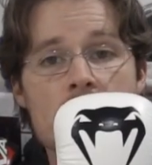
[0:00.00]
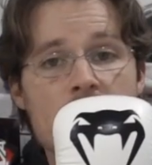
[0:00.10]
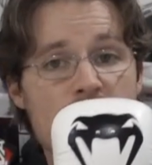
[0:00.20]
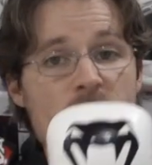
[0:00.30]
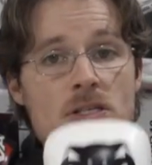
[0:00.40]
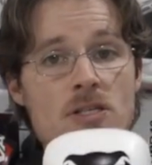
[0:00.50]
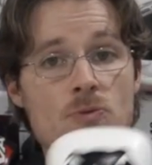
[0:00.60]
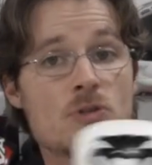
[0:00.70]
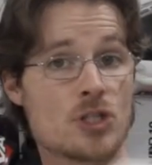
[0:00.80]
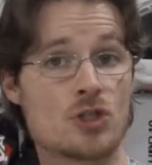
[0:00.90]
my
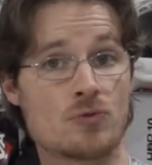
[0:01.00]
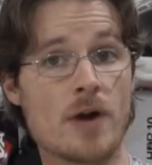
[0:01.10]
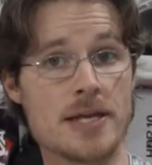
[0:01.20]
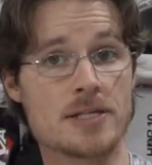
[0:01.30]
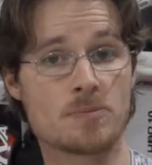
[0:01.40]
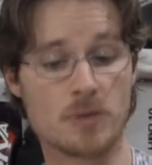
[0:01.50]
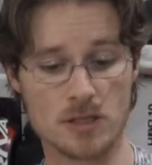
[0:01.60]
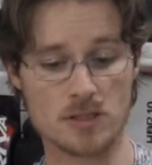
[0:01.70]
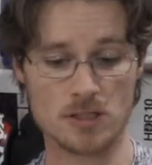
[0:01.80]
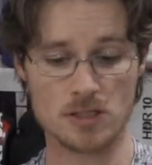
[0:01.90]
fist, which is great
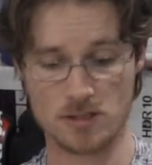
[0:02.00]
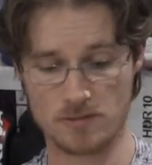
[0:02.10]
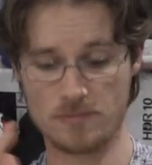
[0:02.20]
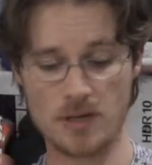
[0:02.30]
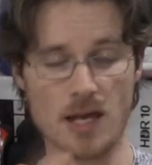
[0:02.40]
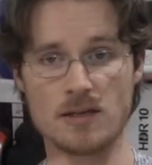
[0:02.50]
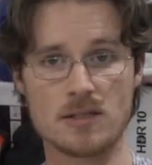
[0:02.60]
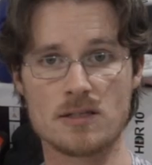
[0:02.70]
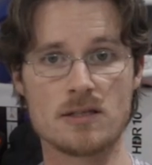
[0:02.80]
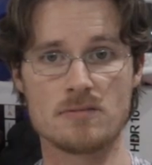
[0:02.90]
because it's, yeah,
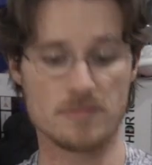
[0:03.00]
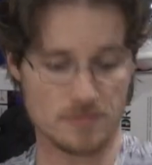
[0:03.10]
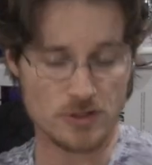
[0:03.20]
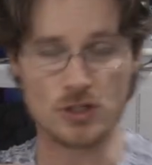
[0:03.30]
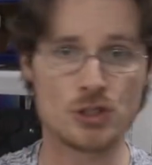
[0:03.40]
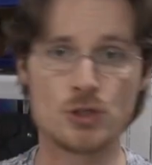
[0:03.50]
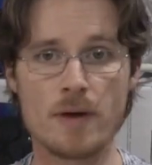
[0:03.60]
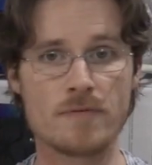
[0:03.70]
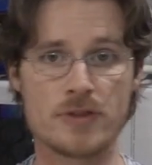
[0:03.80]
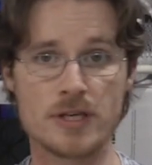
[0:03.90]
you can do
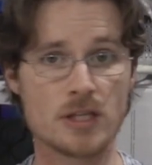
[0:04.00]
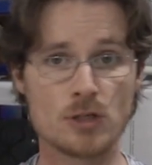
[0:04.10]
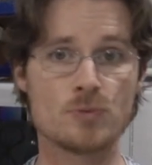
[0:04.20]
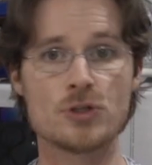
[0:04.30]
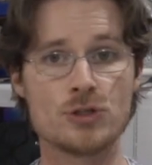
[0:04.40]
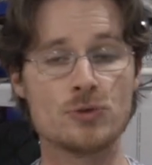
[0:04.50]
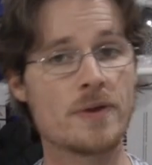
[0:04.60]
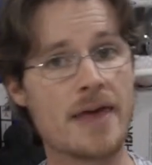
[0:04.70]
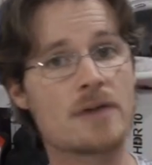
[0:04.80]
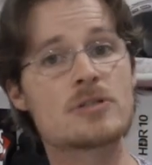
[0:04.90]
everything that you would do
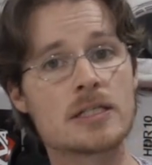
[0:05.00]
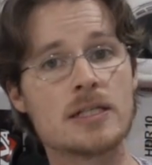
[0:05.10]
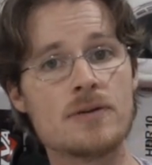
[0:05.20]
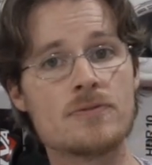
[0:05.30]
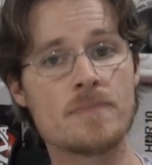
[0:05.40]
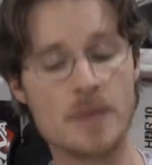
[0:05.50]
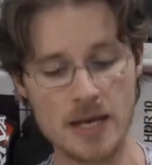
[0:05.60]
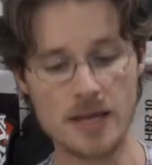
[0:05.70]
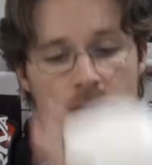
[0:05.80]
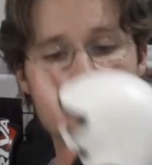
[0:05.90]
without a glove.
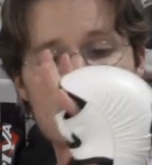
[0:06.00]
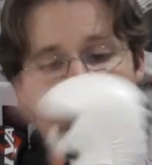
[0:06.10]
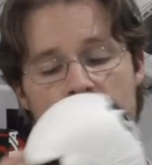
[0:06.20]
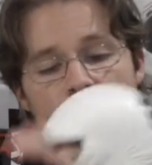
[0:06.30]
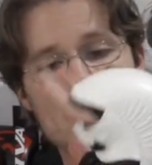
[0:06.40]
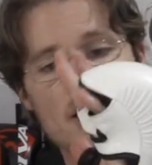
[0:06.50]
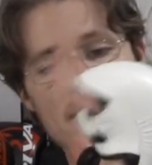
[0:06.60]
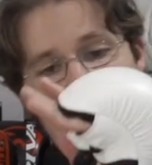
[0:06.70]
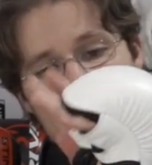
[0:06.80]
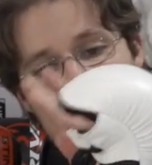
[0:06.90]
The negative side
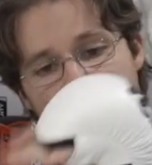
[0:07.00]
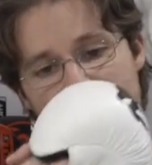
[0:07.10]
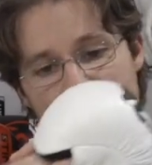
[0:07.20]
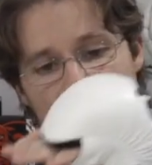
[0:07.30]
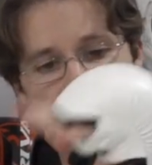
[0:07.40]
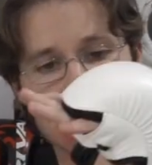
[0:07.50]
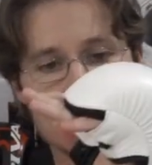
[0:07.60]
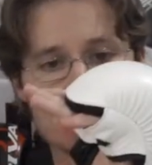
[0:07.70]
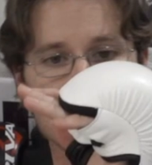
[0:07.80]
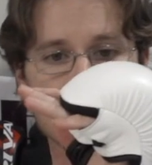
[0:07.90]
is, you see, I can
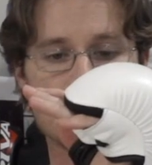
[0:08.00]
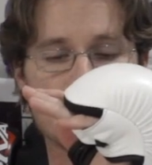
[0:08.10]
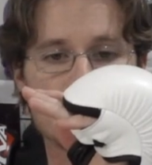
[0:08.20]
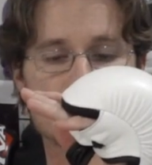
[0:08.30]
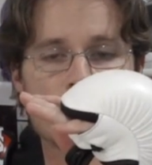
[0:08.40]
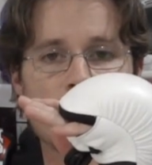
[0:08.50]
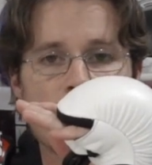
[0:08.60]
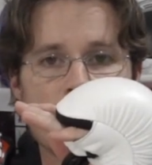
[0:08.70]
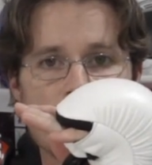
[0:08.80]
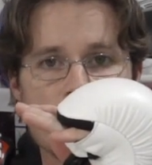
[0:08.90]
only open my hand till
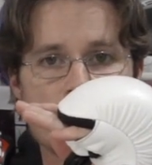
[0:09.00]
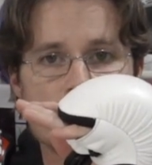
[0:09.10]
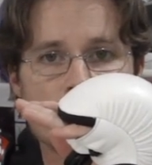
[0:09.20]
about there